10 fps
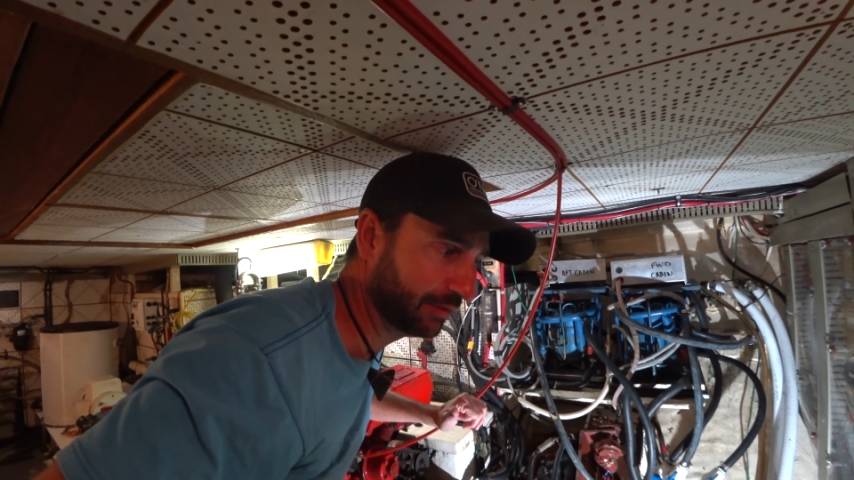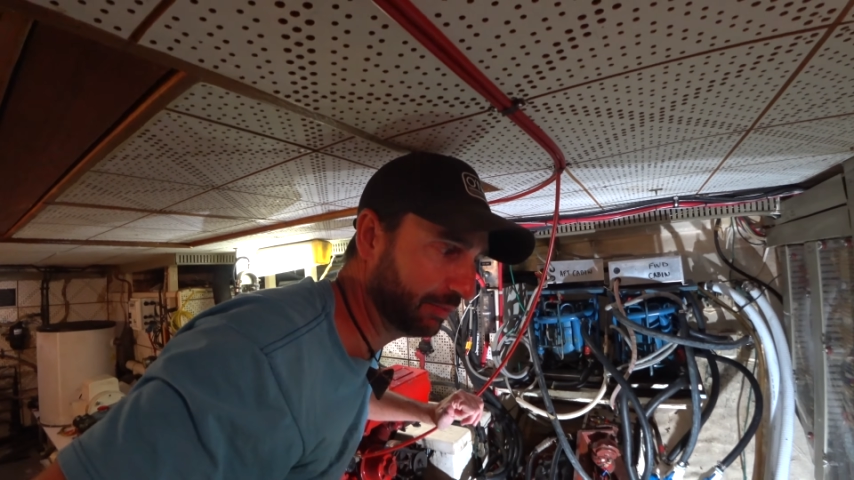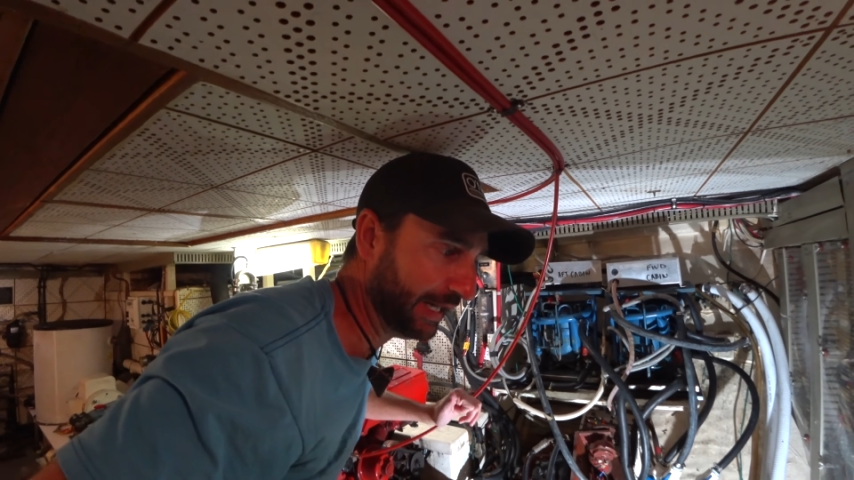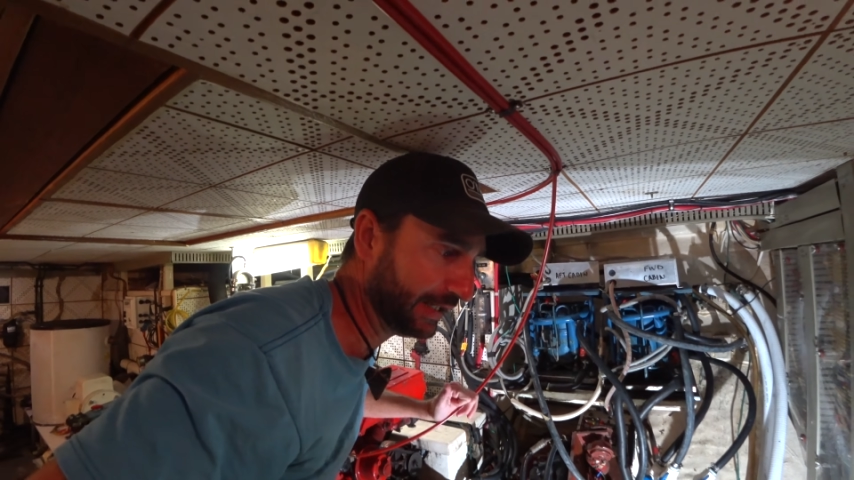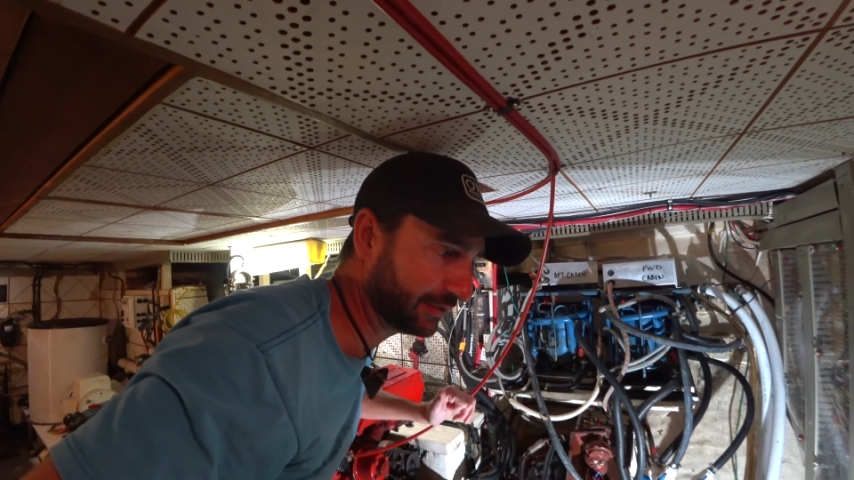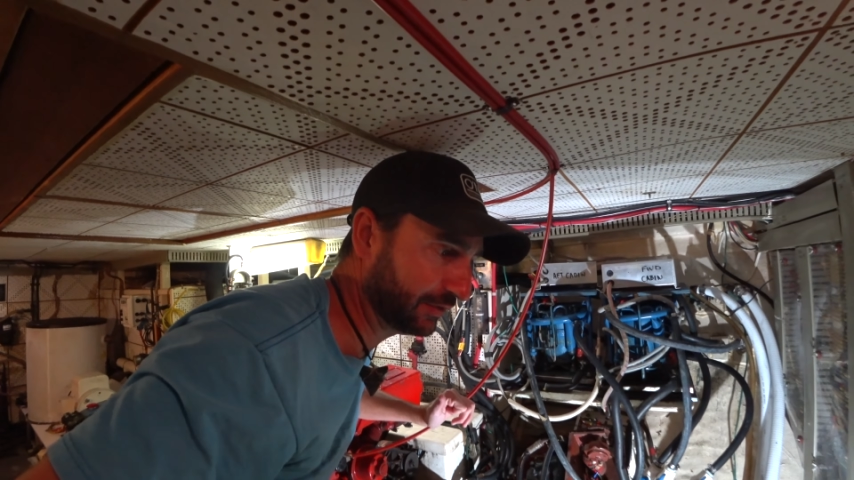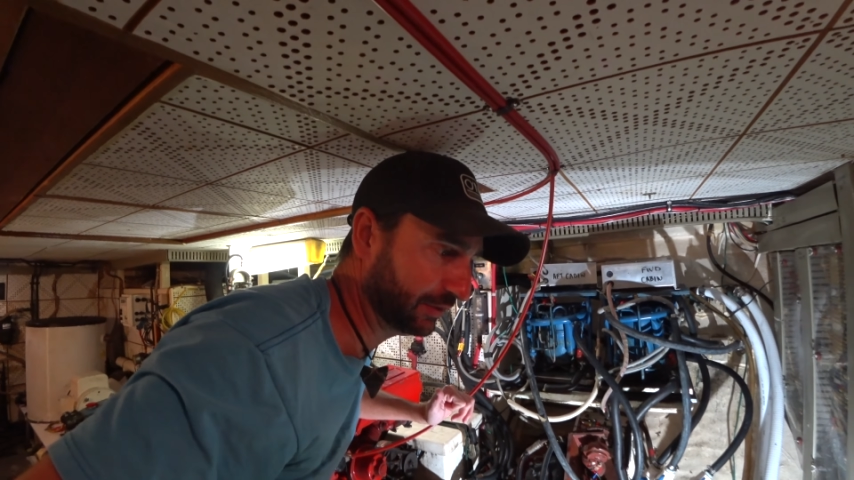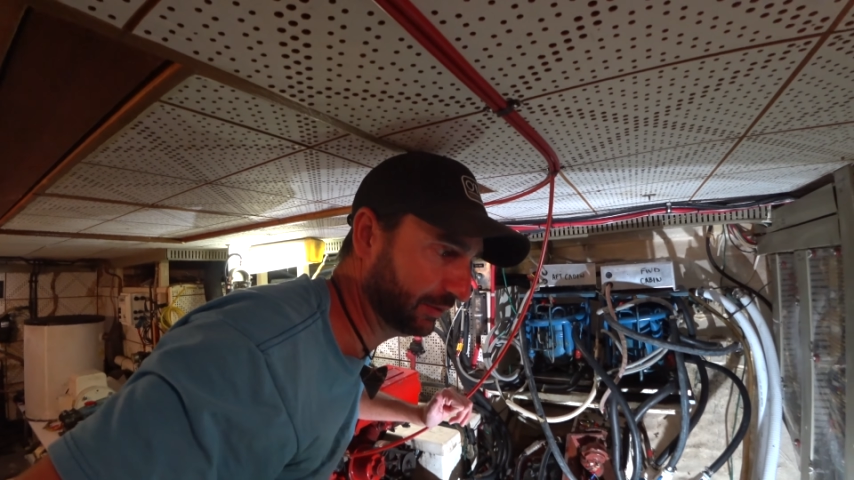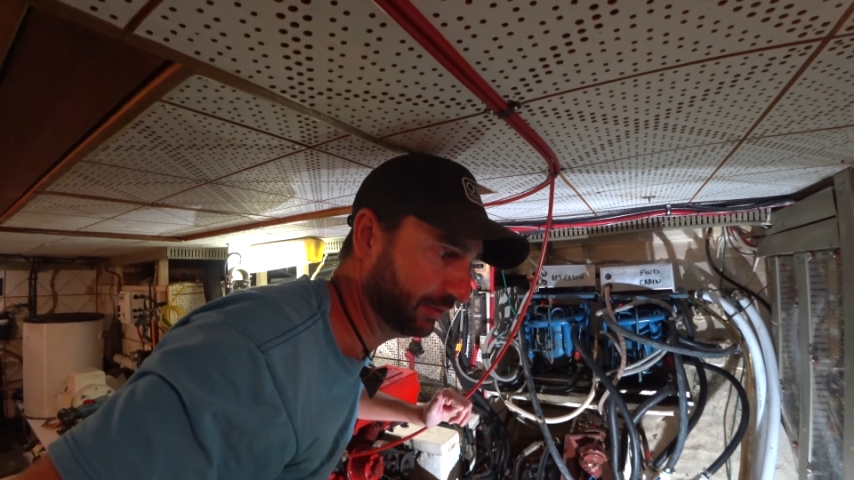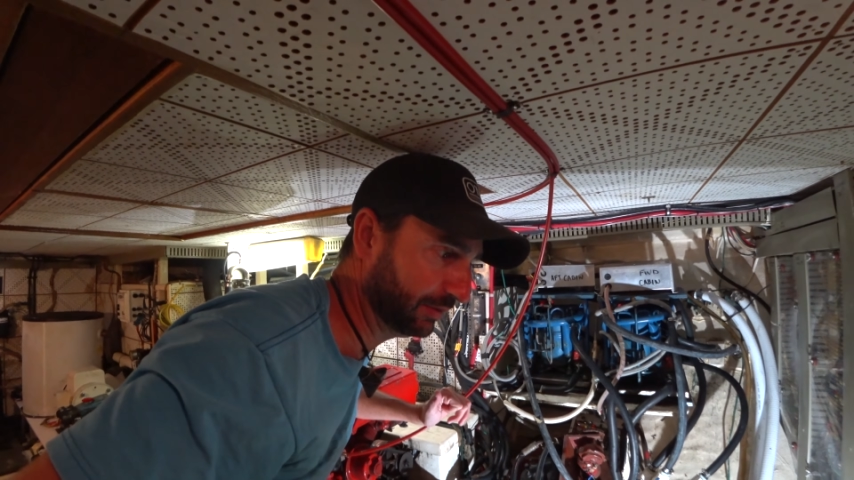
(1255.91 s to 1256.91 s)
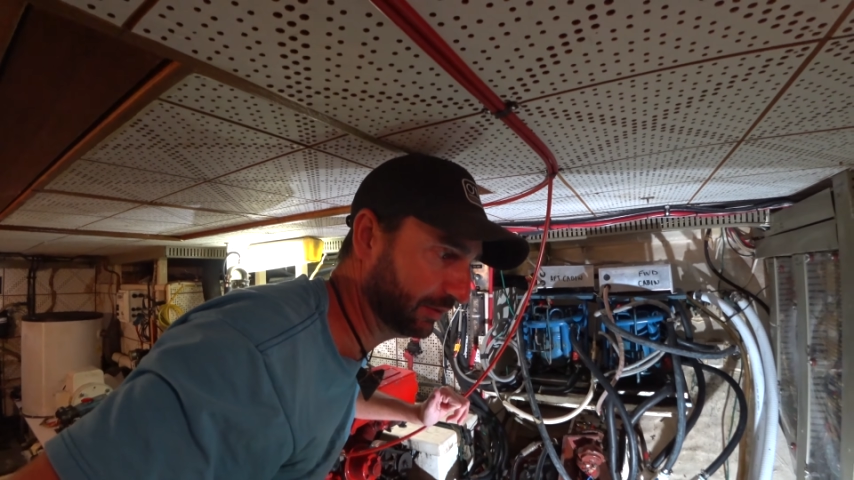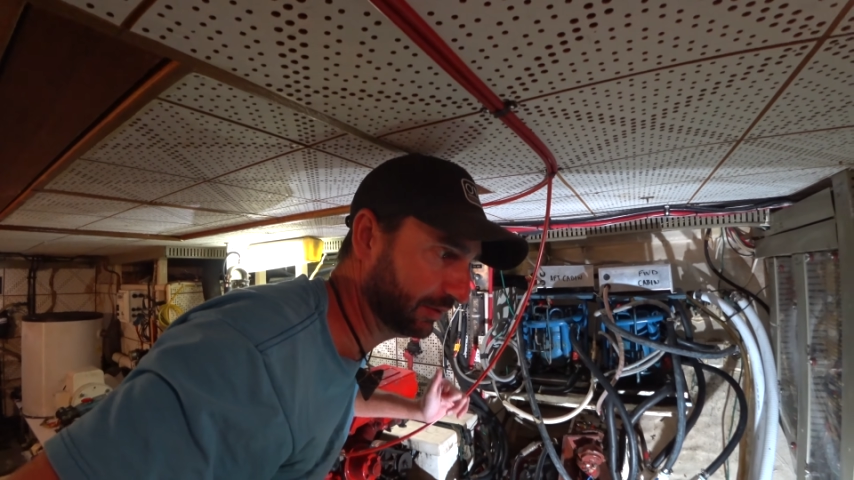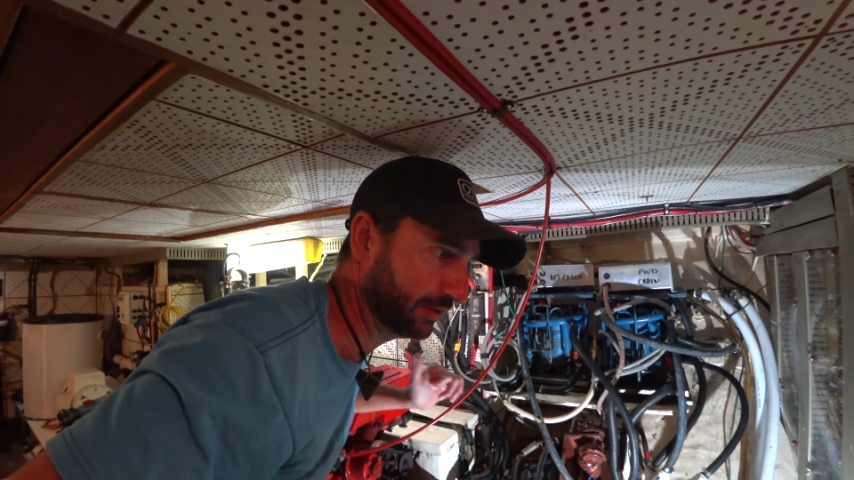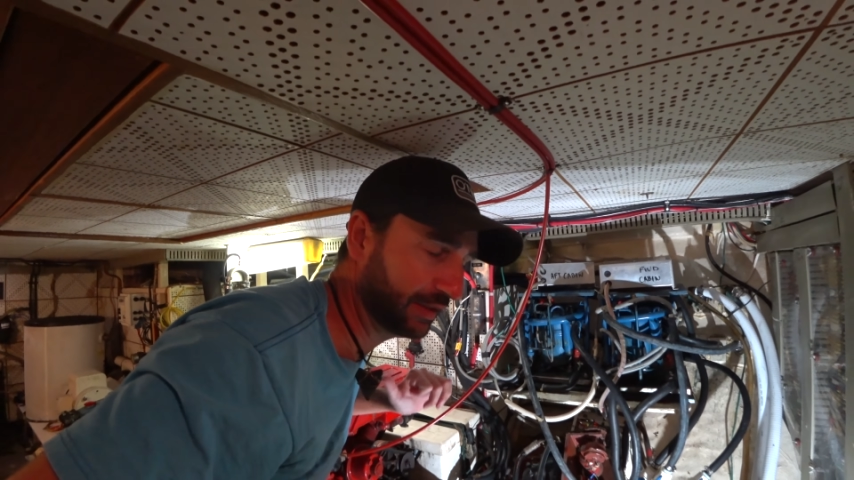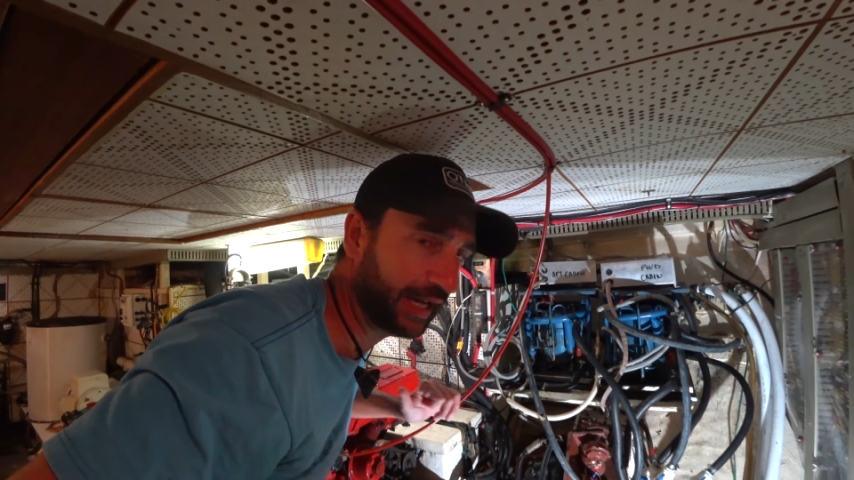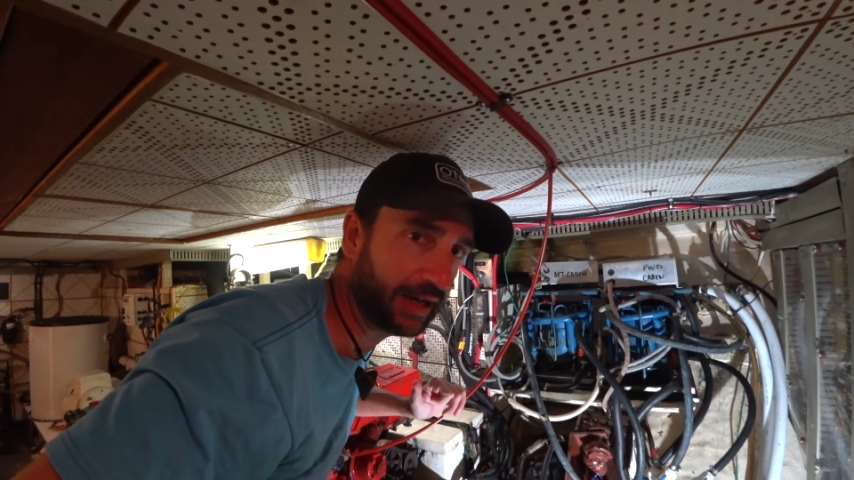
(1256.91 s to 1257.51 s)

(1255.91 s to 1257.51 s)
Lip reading: back to the